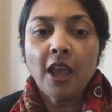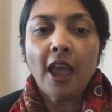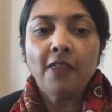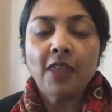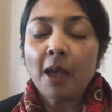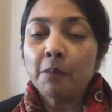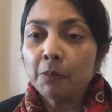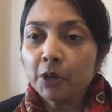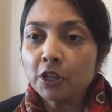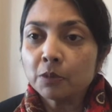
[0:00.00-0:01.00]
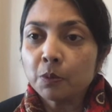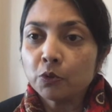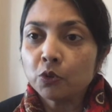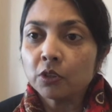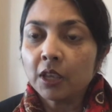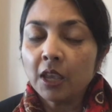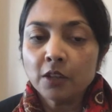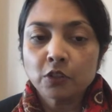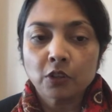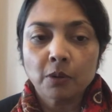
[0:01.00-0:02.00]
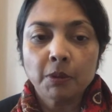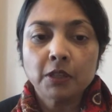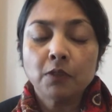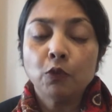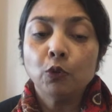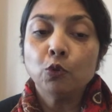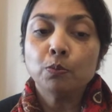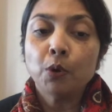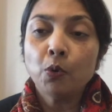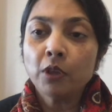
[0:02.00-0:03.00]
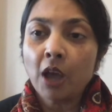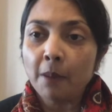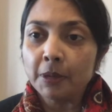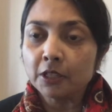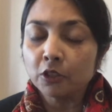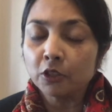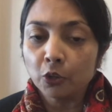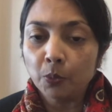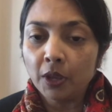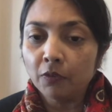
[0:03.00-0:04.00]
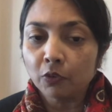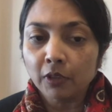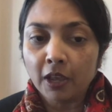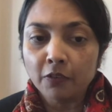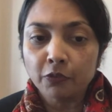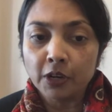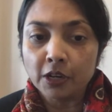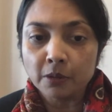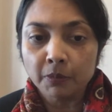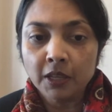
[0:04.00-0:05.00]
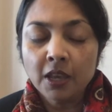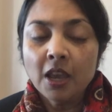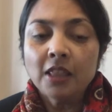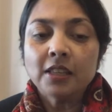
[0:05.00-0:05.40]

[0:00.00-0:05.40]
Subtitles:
and that may predispose you to cancer, because if you lose both copies along the way of your life randomly,